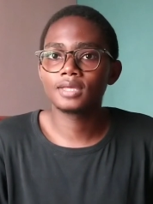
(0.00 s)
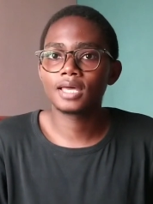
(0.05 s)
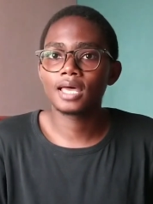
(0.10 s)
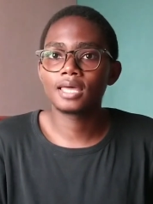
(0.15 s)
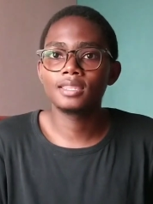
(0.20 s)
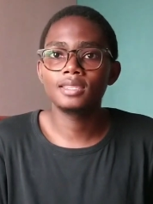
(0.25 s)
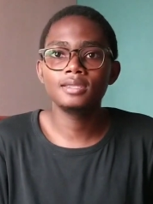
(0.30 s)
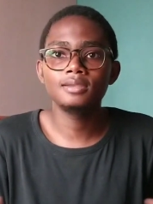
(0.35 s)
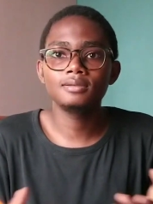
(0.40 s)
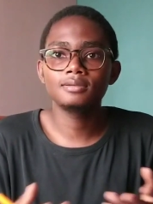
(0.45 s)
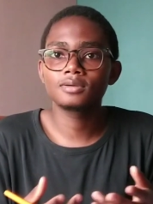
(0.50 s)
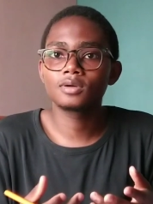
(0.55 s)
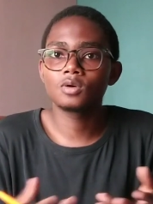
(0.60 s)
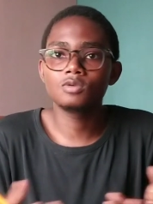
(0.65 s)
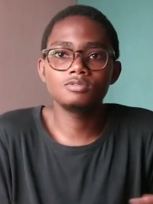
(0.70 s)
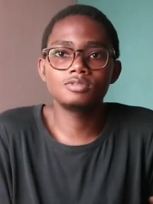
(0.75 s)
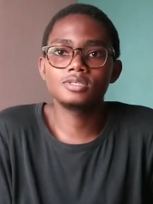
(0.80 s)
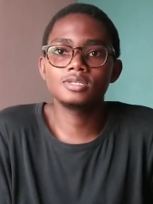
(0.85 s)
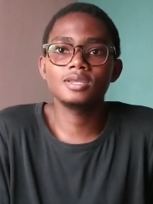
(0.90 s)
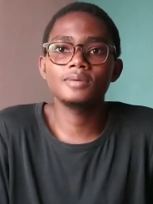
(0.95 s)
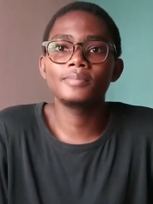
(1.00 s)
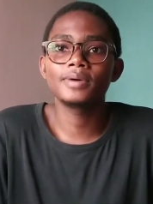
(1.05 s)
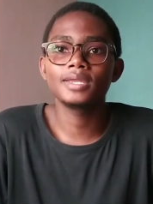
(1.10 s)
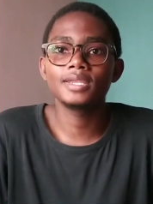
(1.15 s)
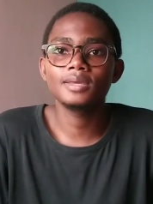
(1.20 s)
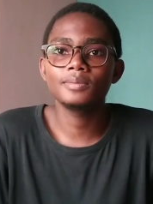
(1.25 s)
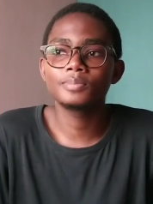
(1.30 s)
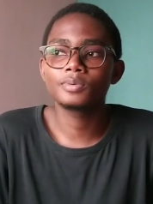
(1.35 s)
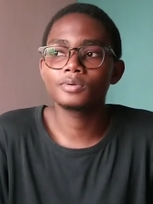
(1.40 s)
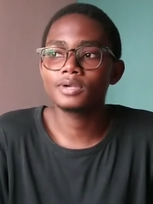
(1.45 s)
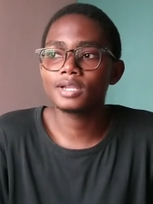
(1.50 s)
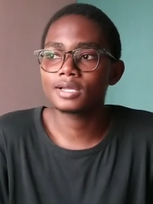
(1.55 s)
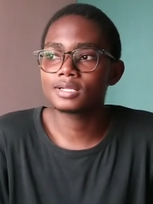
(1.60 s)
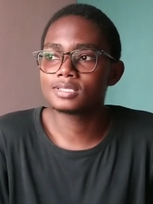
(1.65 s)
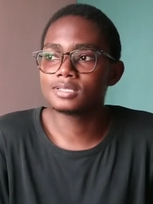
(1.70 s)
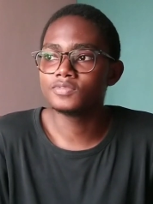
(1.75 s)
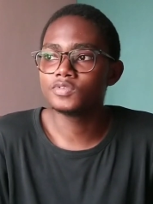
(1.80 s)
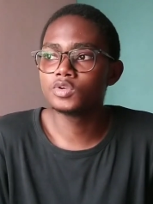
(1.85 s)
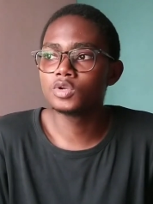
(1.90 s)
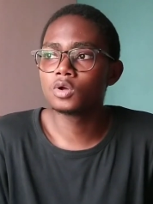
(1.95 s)
and then consider my day
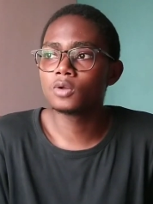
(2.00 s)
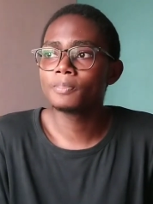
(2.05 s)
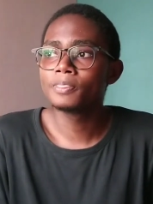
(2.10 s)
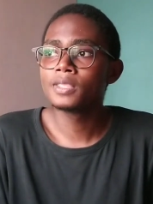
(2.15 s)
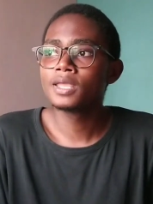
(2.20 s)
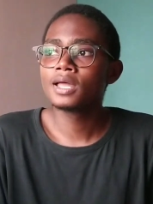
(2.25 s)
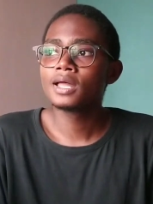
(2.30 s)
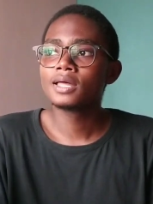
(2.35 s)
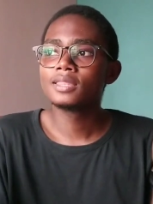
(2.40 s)
productive you know